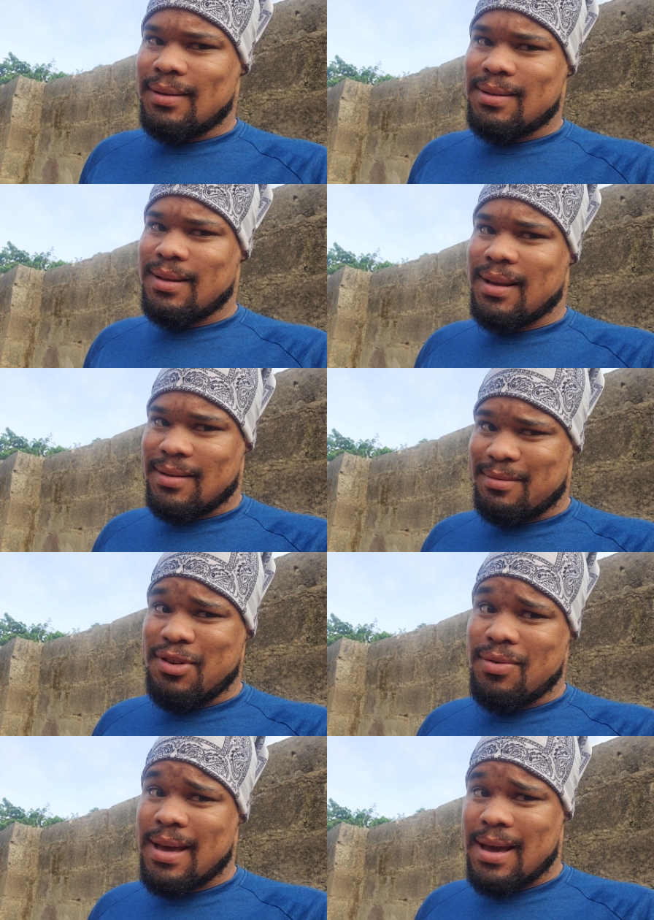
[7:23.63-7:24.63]
Shit, some
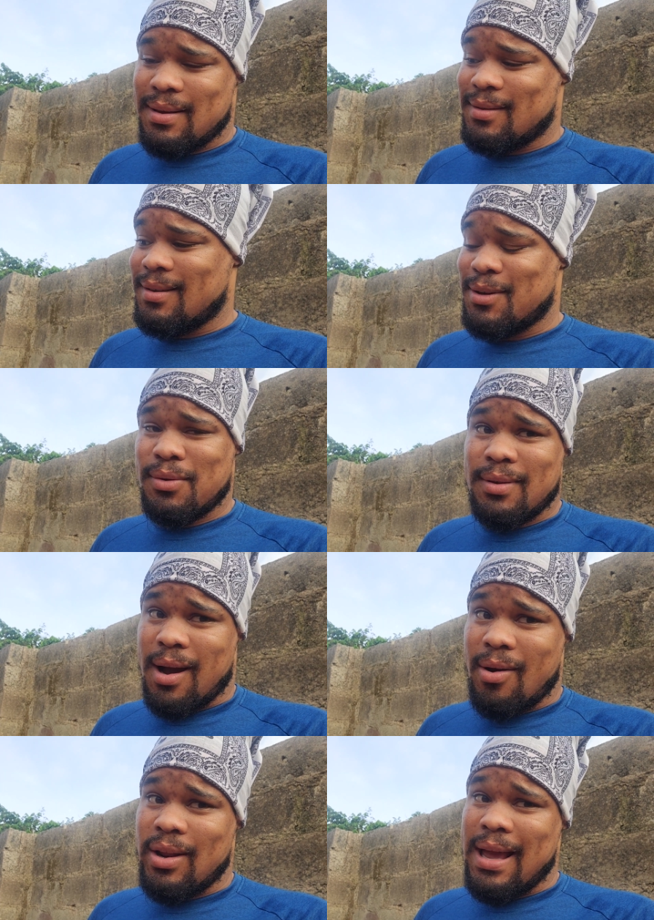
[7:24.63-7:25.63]
of you guys, you know, you
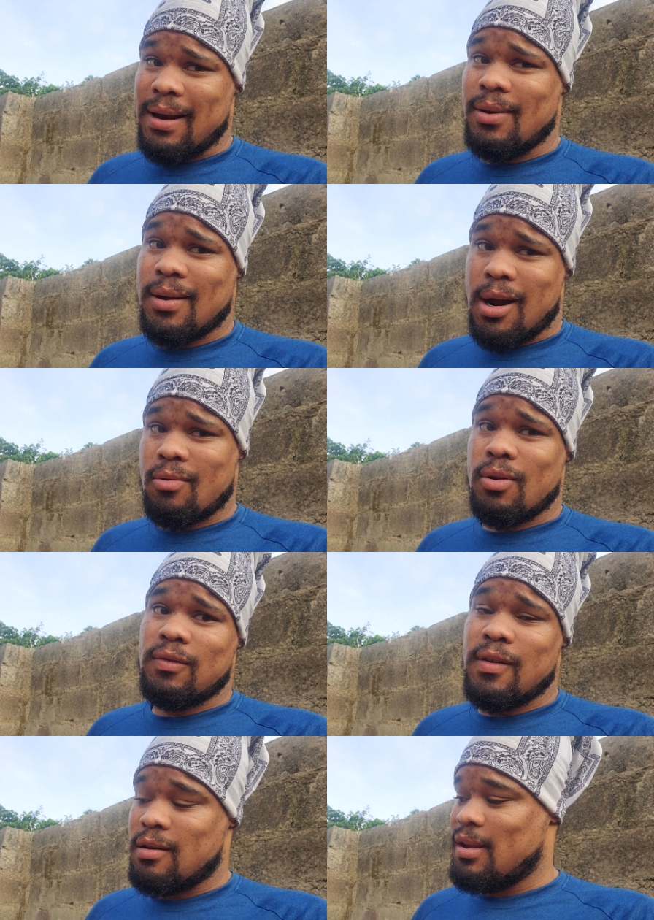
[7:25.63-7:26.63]
already got a little cockroach
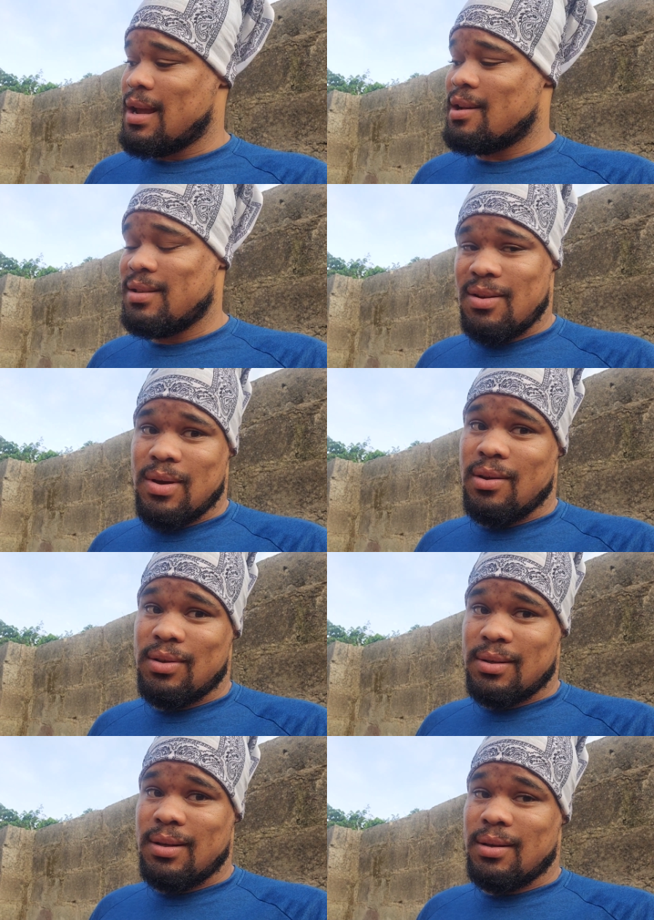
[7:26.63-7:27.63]
farm in your house anyway. You
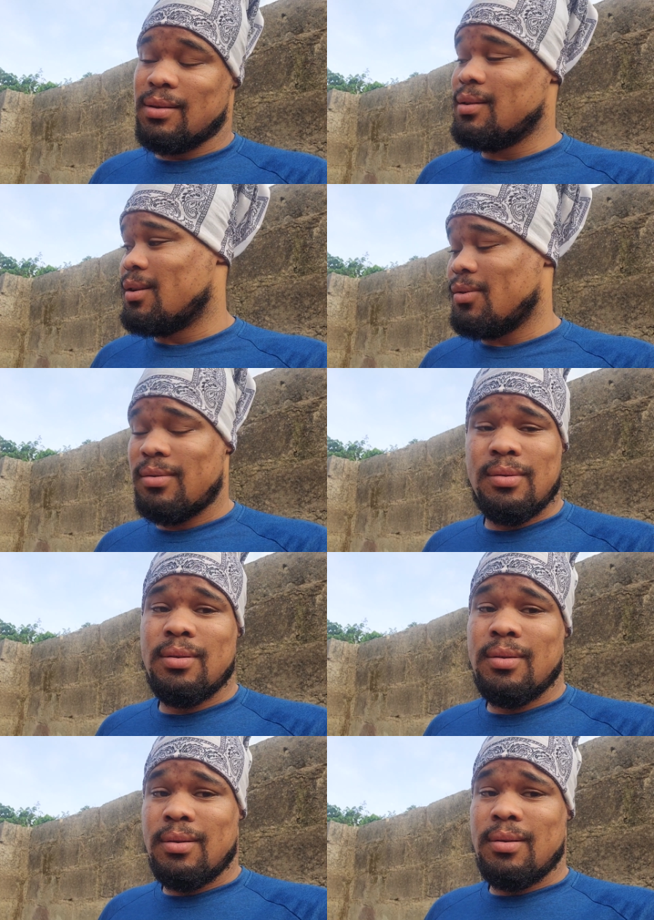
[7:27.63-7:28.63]
just need to, you know,
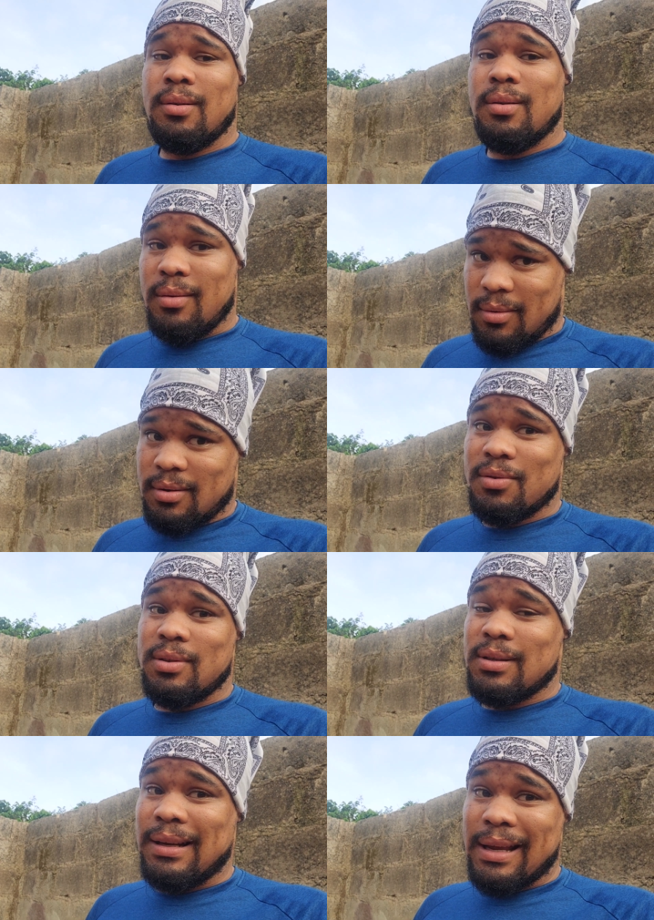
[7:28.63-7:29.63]

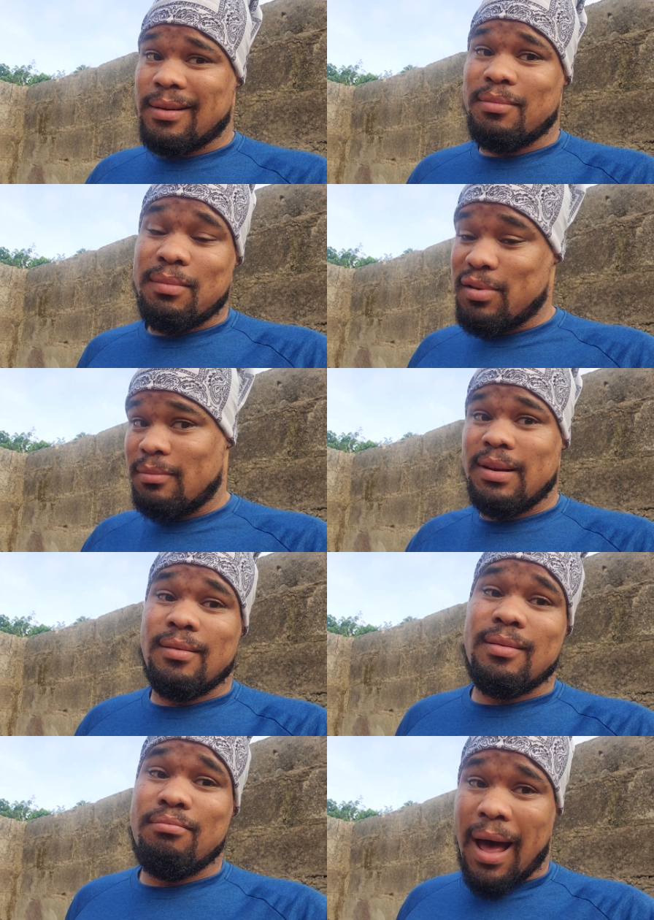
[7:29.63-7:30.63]
just collect them and put them in
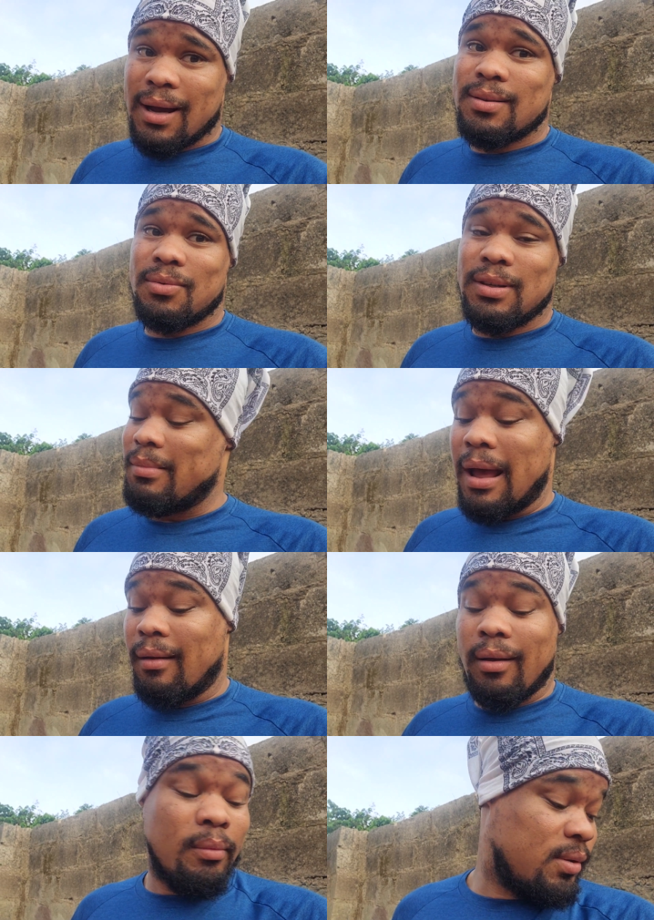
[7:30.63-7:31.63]
a box or something.
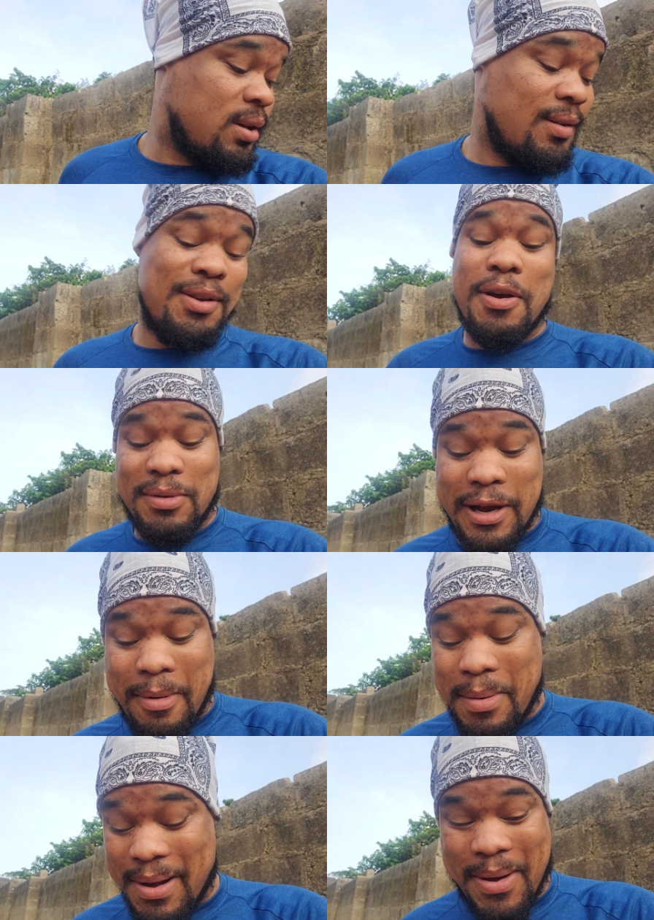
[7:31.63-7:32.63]
I mean, you know what I'm talking
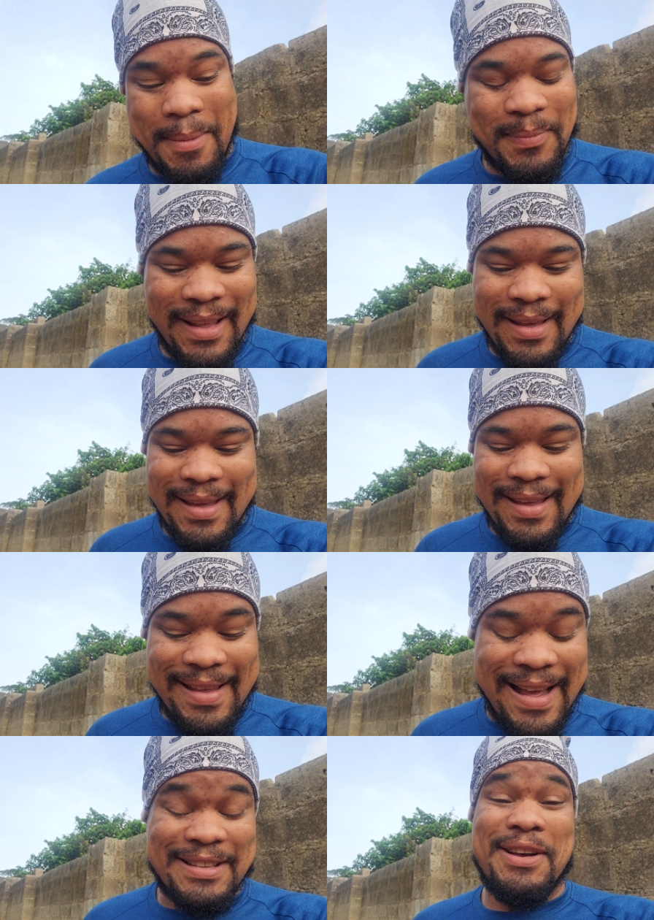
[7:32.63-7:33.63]
about. Anyway,
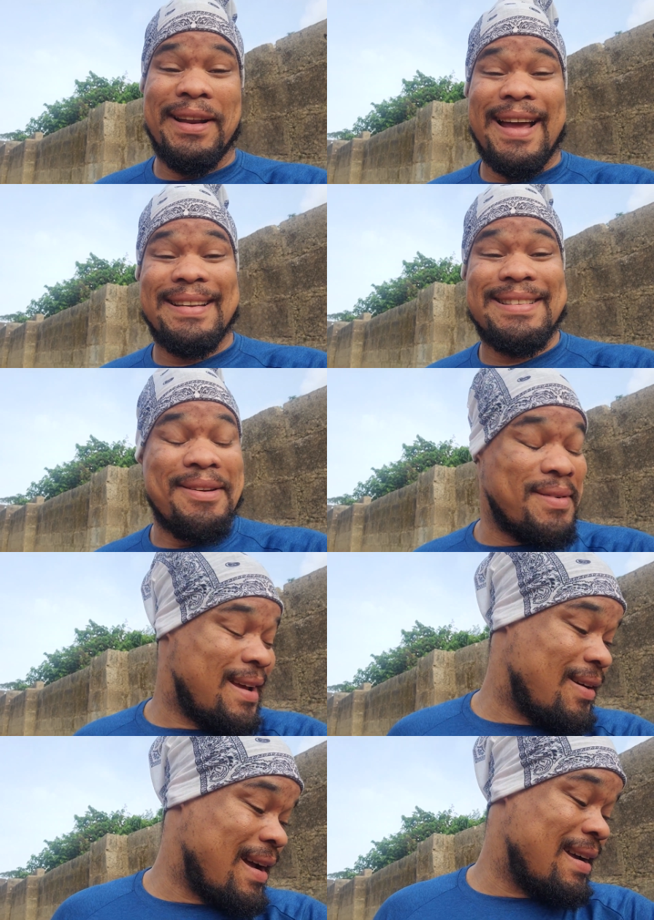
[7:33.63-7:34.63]
that's all I got to say for
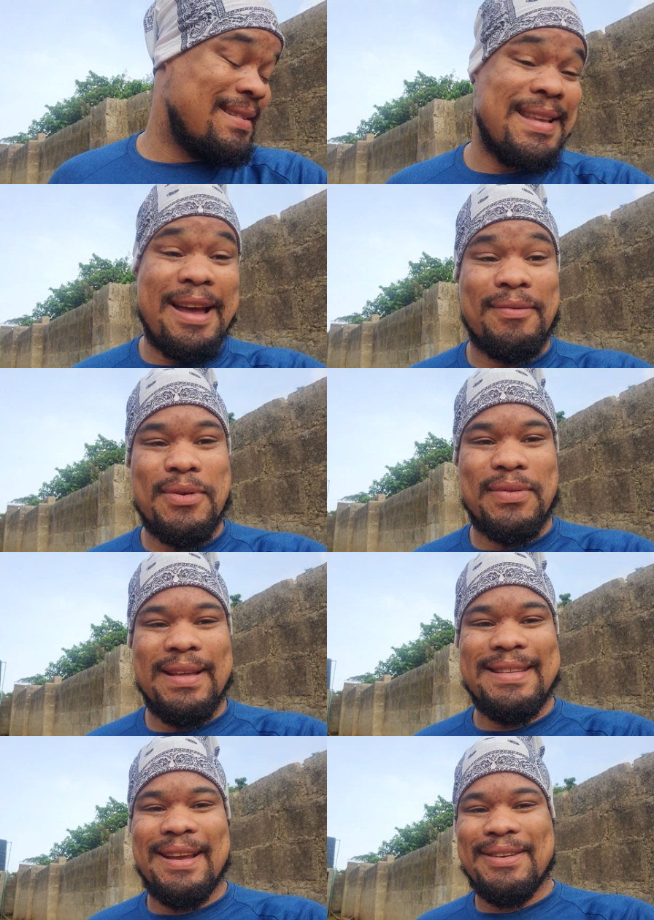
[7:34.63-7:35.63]
now, guys. Afro
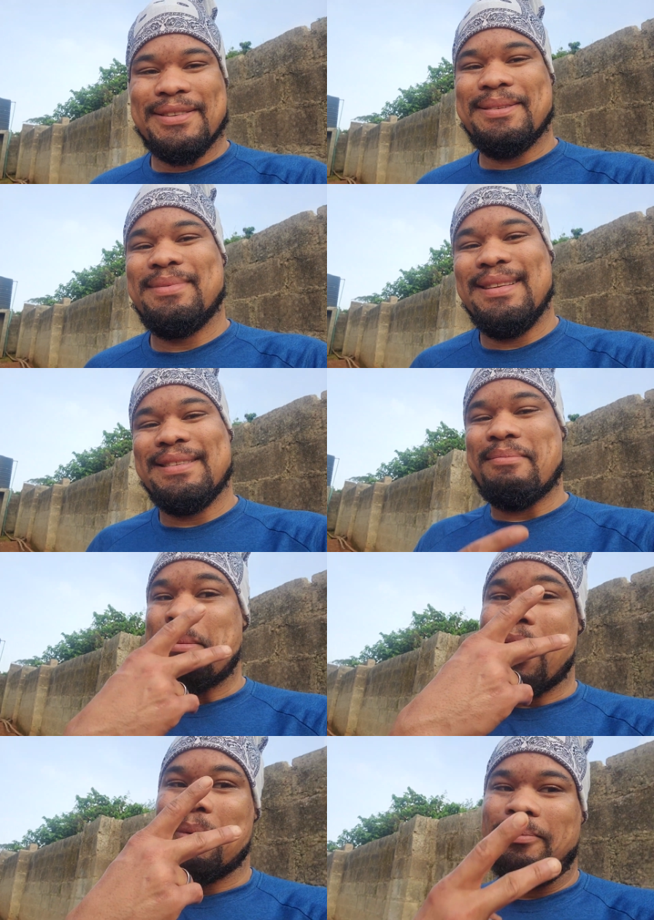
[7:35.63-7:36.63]
Think Tank, learn something, teach something.
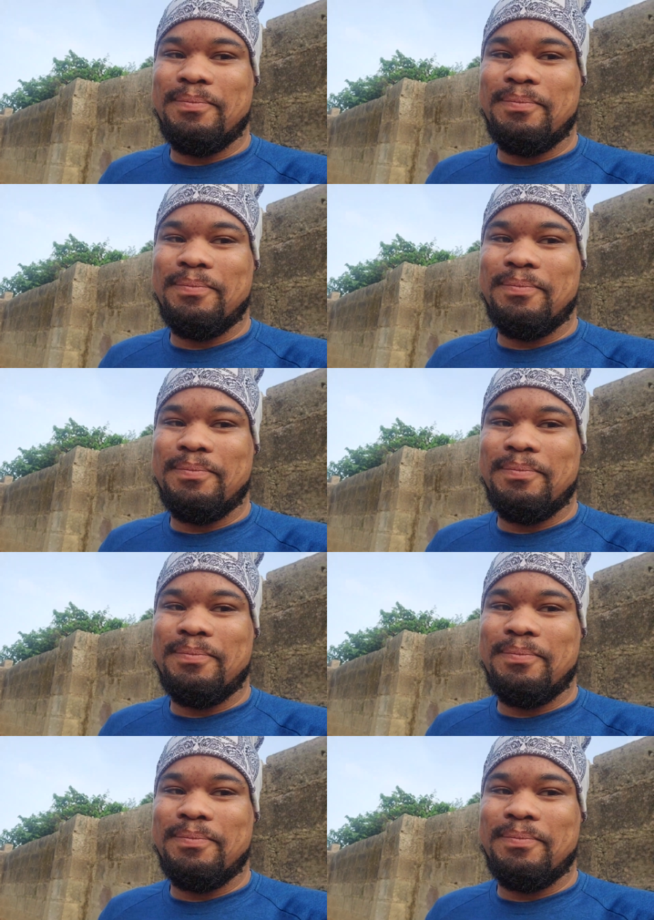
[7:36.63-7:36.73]
I'm out.